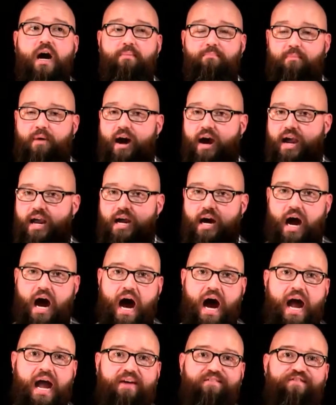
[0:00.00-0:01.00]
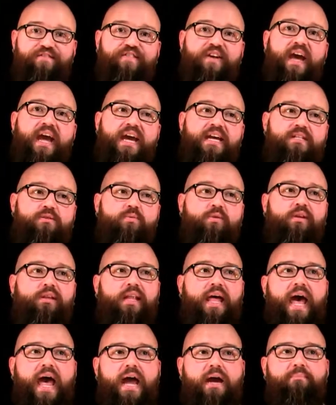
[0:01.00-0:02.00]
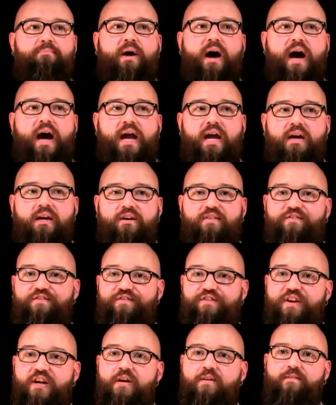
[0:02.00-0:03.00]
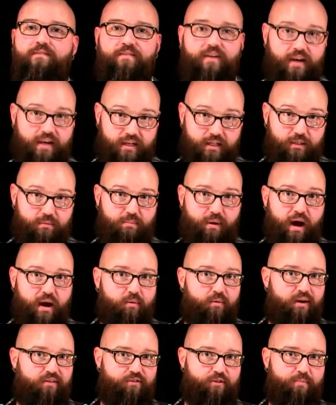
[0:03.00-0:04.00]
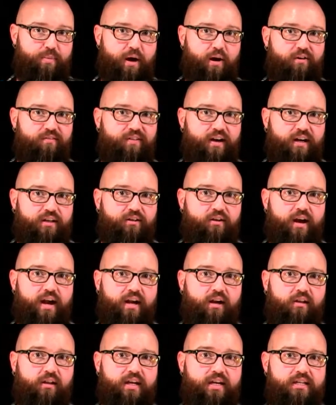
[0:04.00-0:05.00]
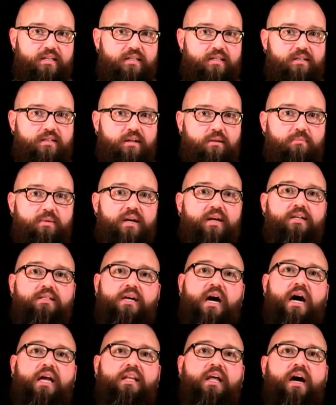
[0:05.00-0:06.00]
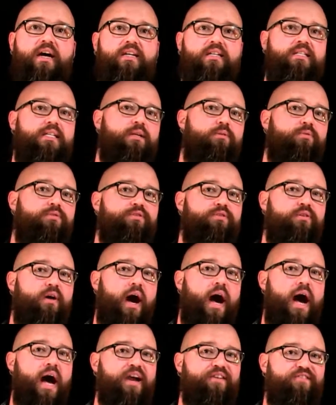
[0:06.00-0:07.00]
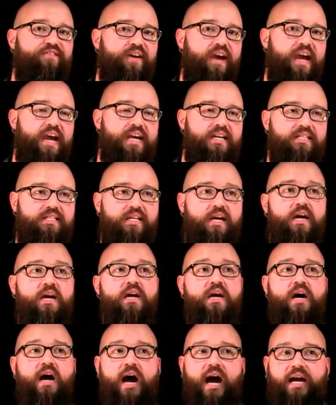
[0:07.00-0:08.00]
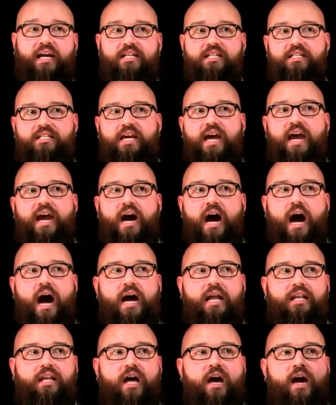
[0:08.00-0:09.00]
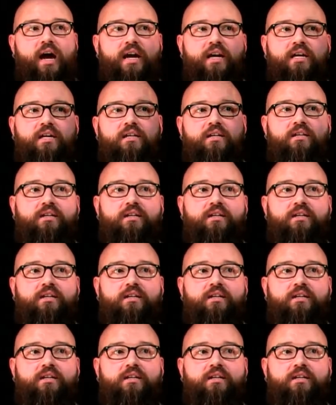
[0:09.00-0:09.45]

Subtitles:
my I phase will lag my V phase by whatever the power factor angle is. And because I line is equal to I phase, I can say I line